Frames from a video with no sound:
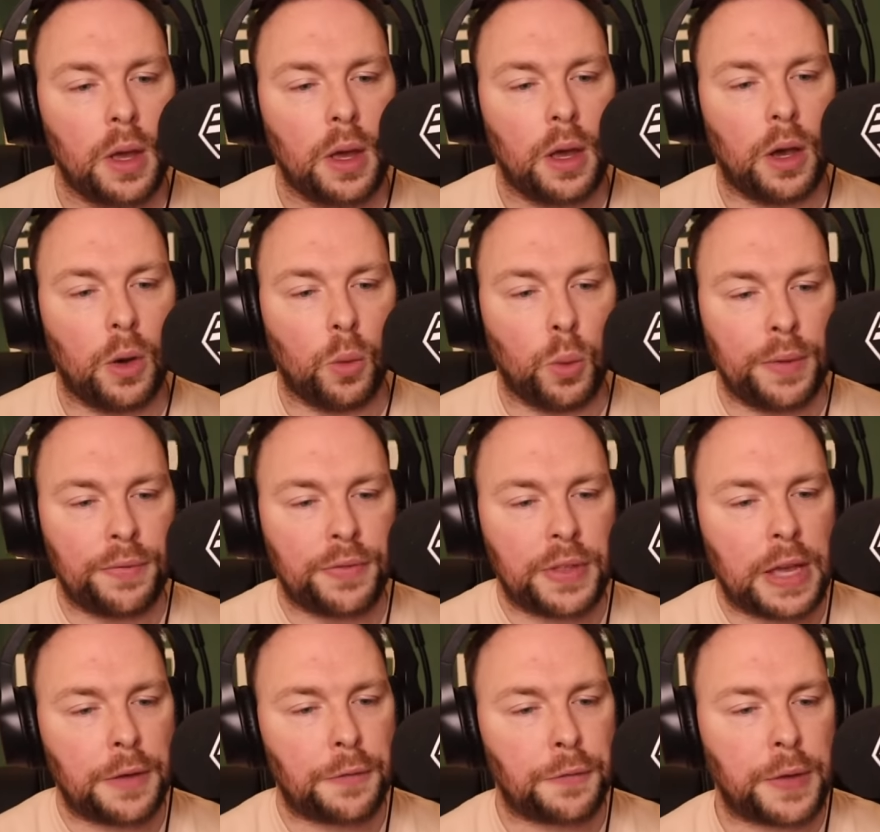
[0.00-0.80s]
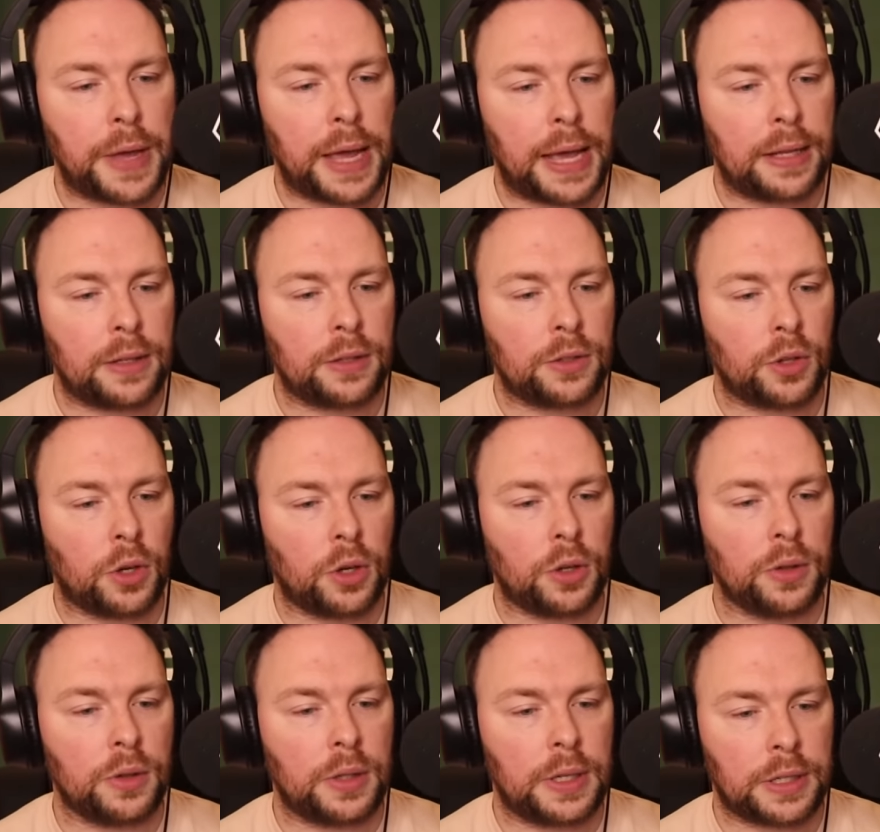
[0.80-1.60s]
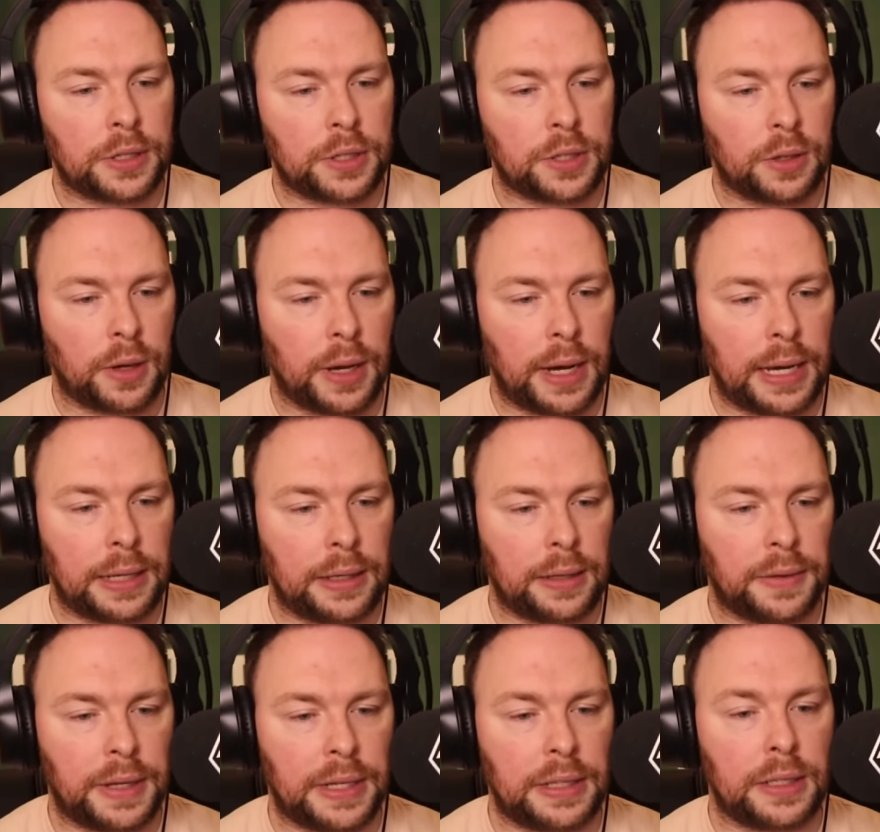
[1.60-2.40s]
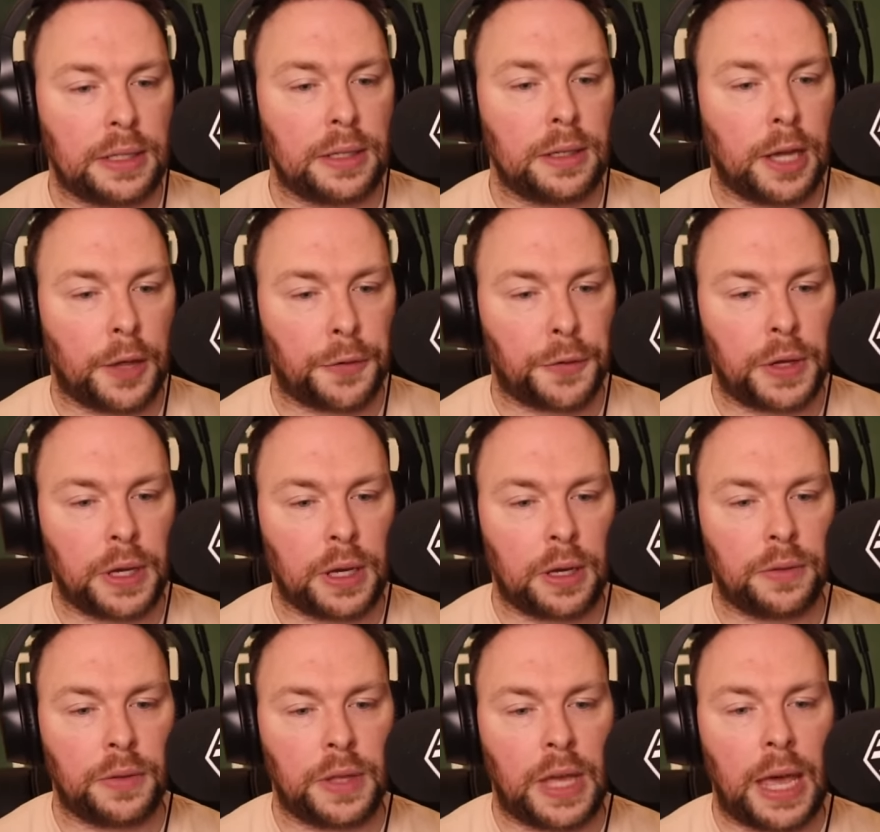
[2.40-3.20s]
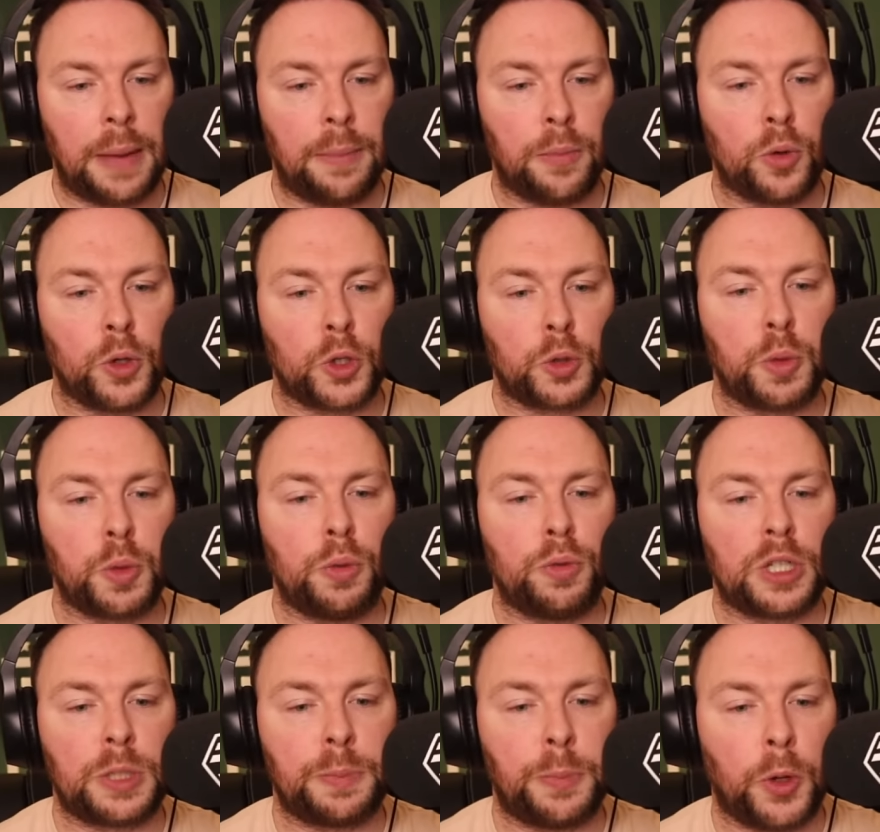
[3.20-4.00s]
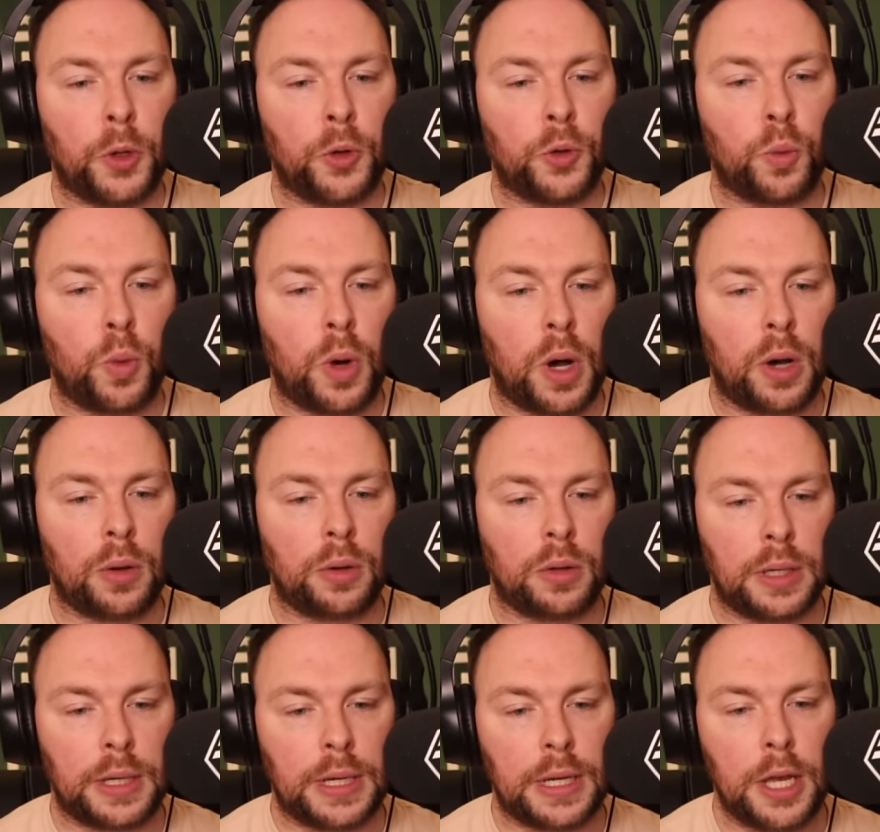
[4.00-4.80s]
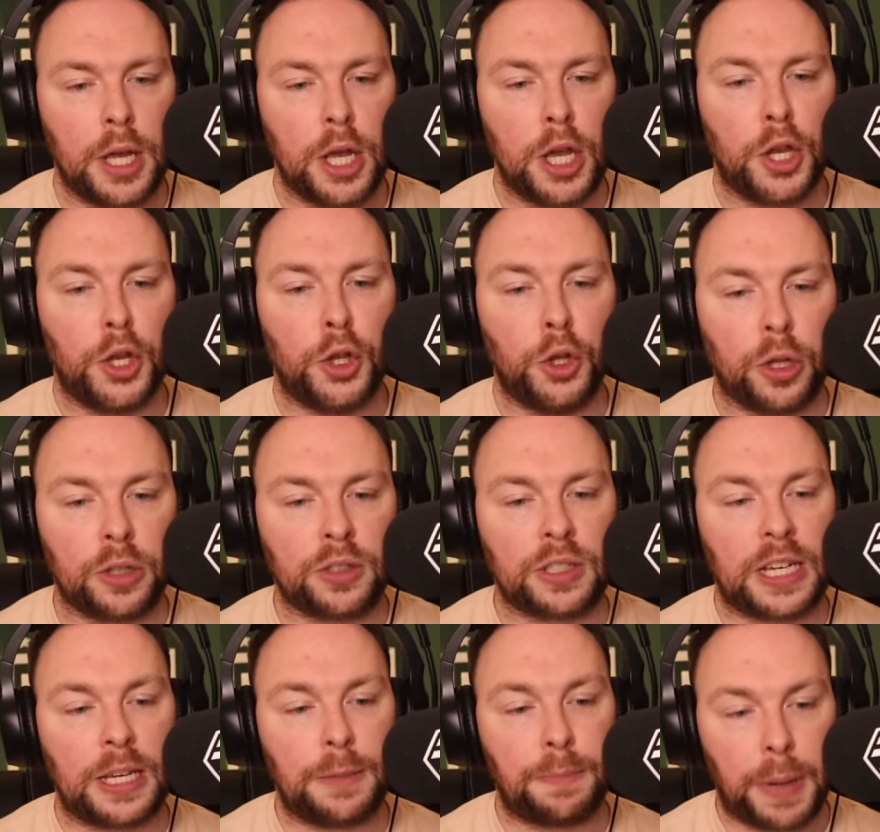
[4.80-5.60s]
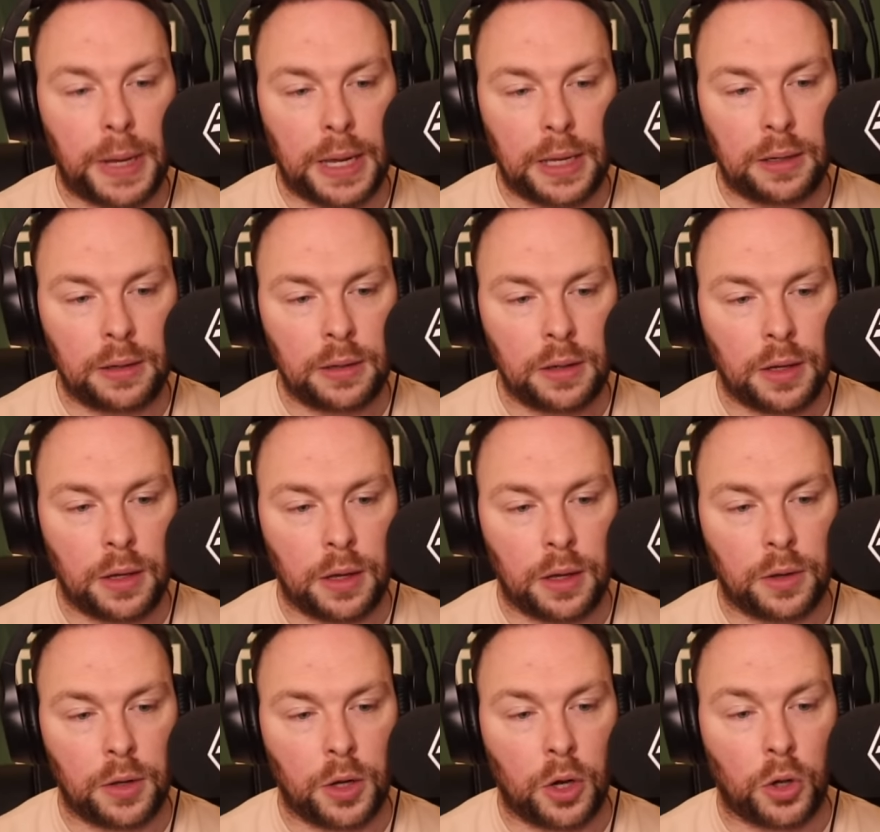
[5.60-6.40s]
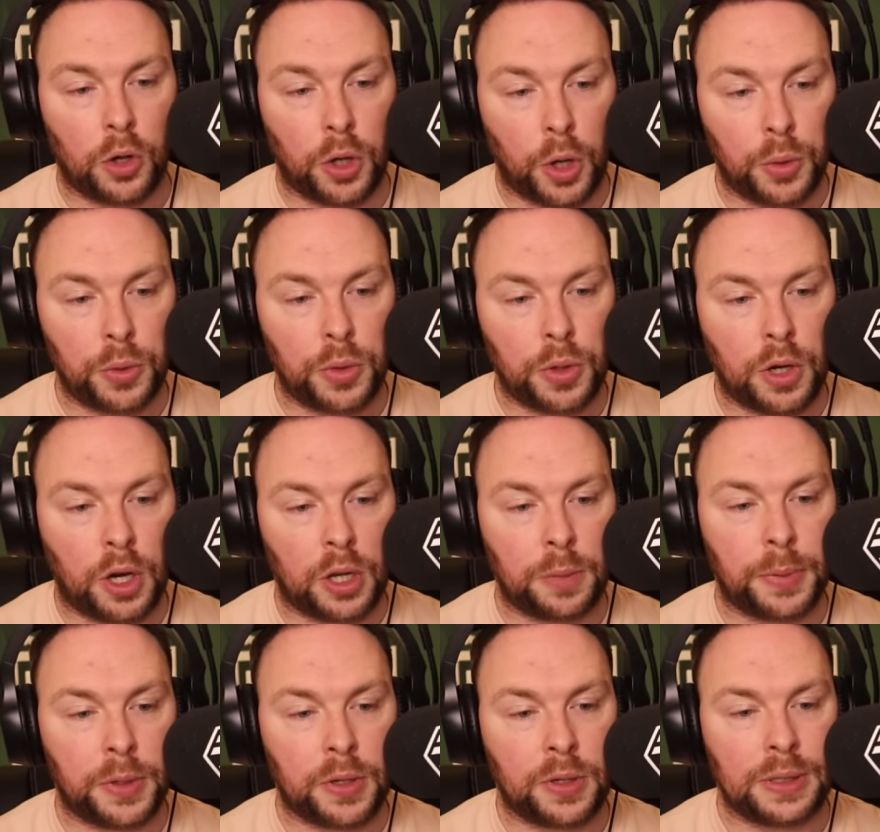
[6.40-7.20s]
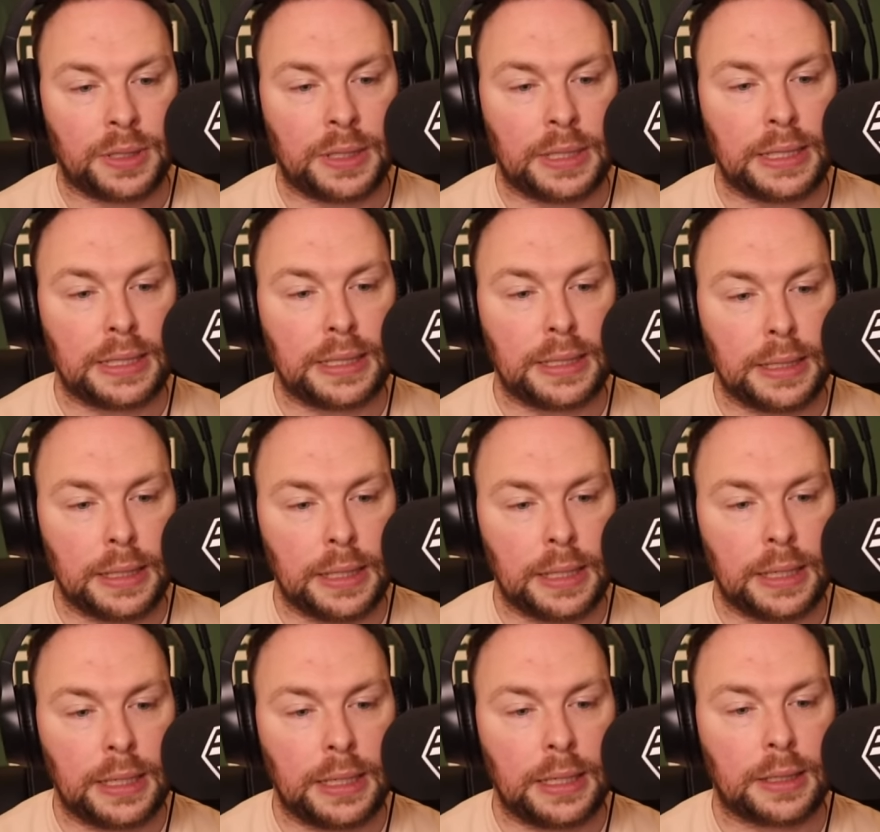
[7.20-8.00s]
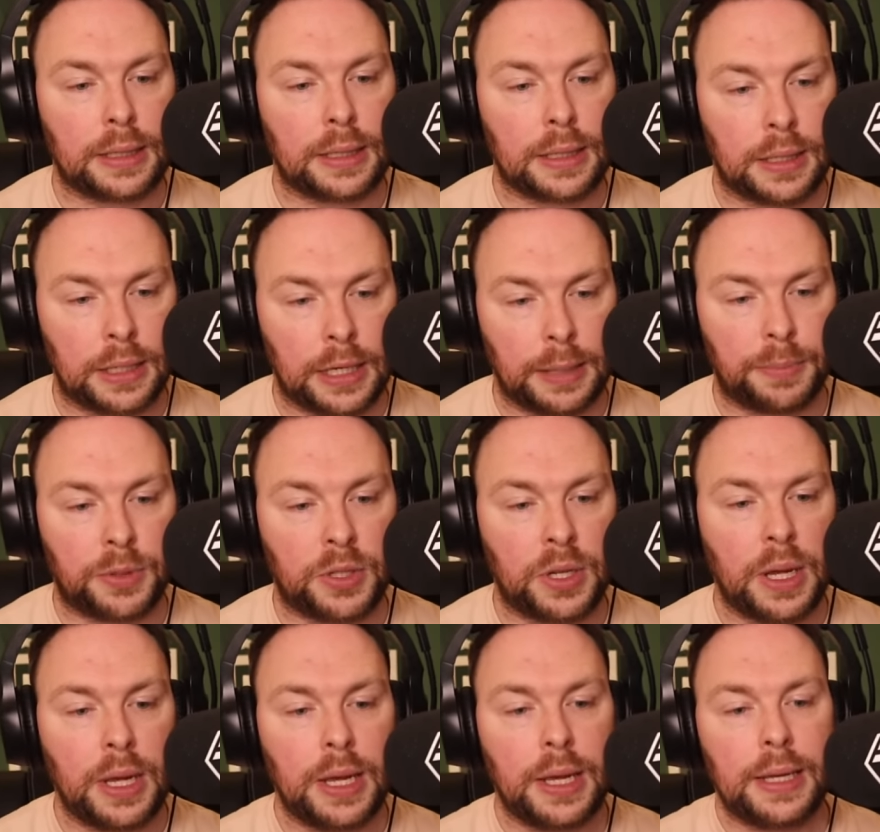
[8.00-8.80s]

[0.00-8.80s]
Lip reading: With their fans on their side, they did nothing. The Emirates will respond wildly. Not a pen on Odegaard because his knee slipped.